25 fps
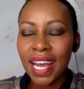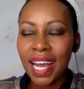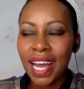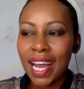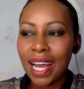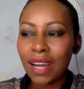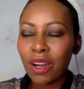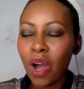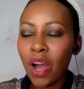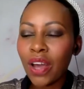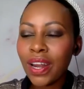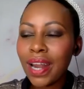
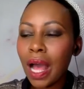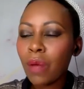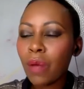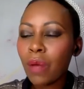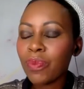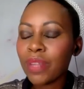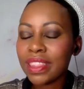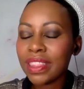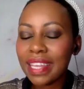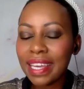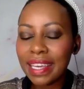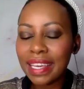I can't
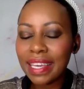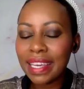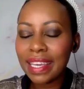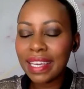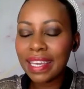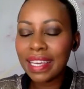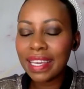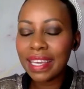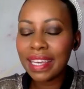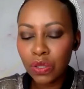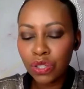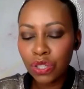help but thinking,
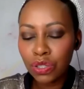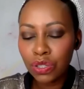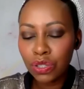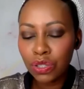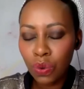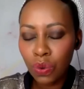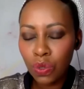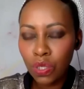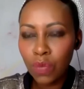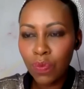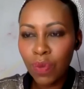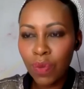because you
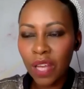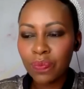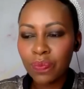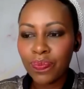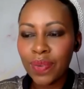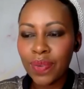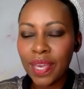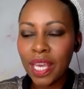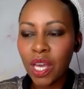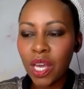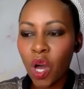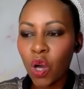talked
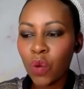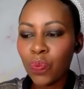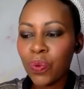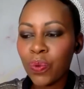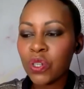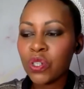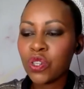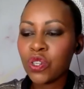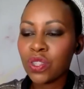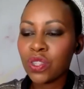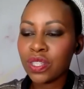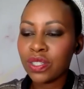about being
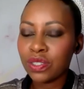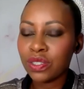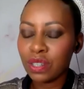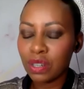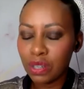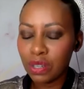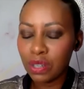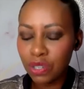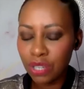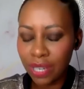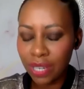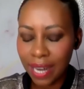open to the
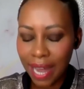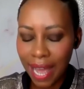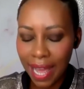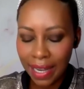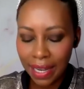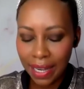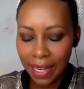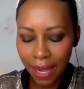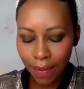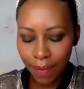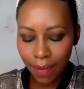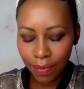solution,
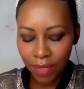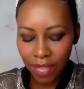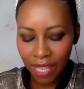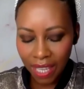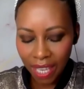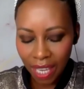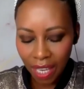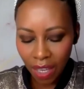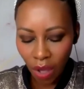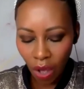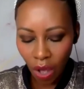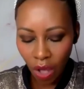and I'm
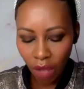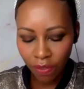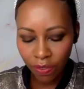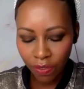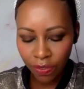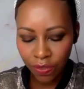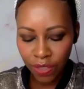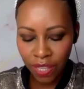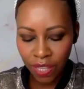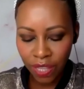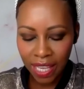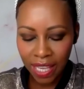thinking
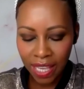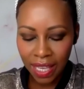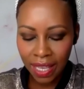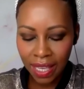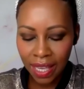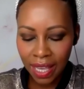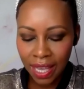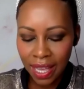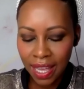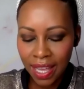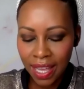of the